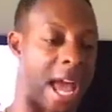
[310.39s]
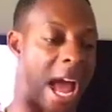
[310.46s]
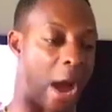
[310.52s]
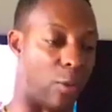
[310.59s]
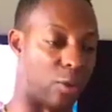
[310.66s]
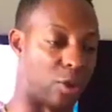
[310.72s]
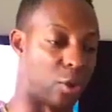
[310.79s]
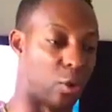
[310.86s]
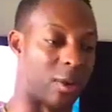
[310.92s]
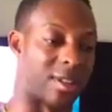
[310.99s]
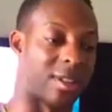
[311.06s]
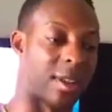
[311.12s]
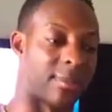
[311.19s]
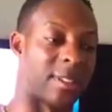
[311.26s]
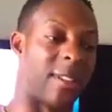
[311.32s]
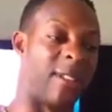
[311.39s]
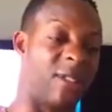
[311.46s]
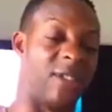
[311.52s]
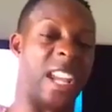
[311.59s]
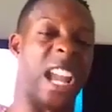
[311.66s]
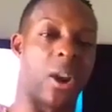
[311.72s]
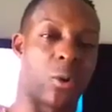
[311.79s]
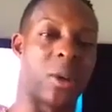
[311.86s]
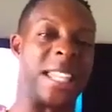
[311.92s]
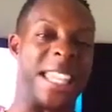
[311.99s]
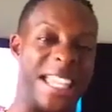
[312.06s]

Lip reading: I was doing something very